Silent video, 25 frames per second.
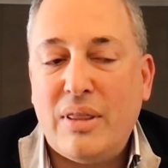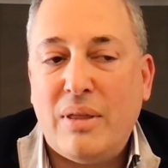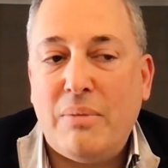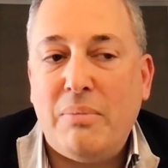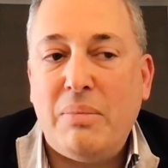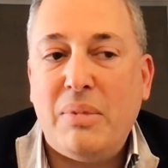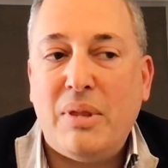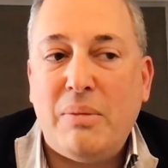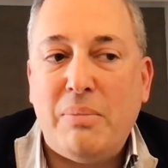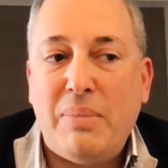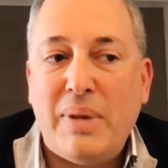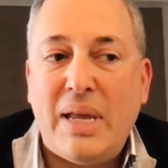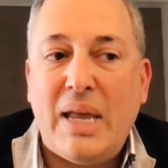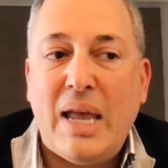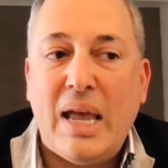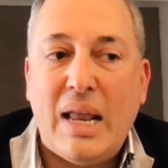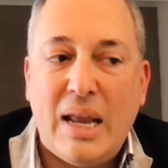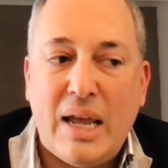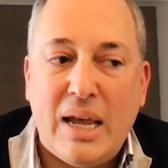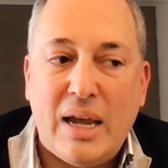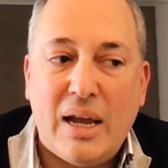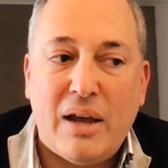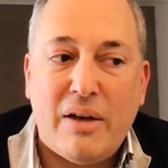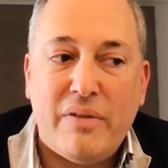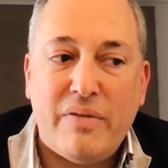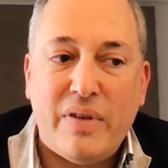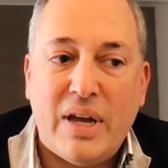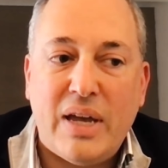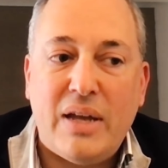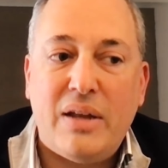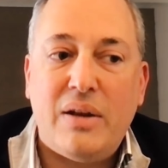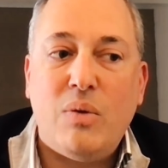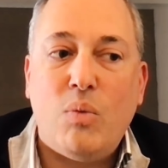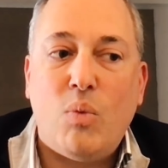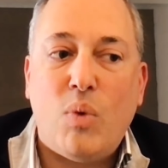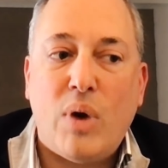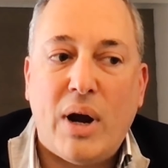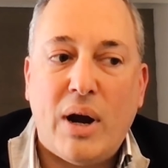the, the beginning of
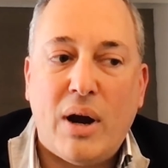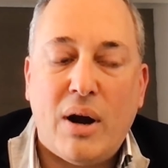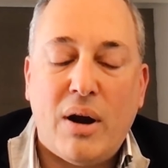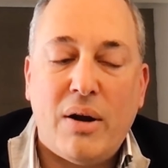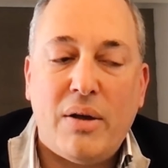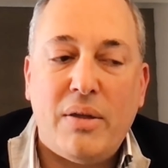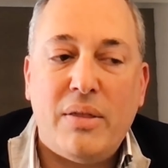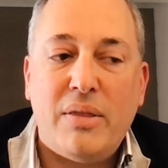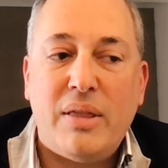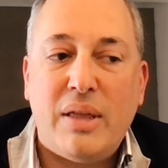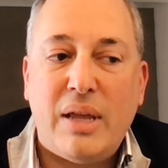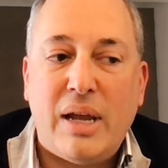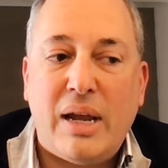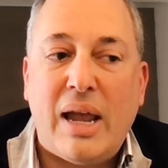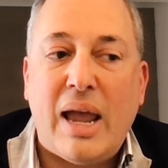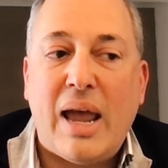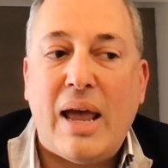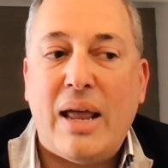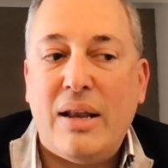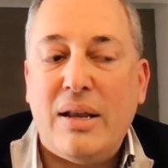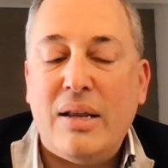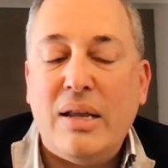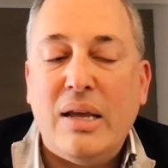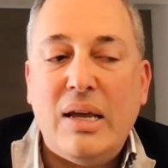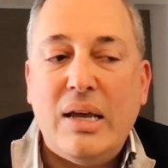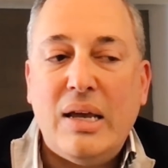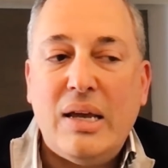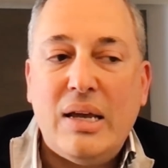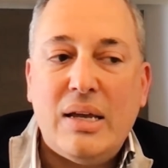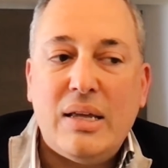it, where again,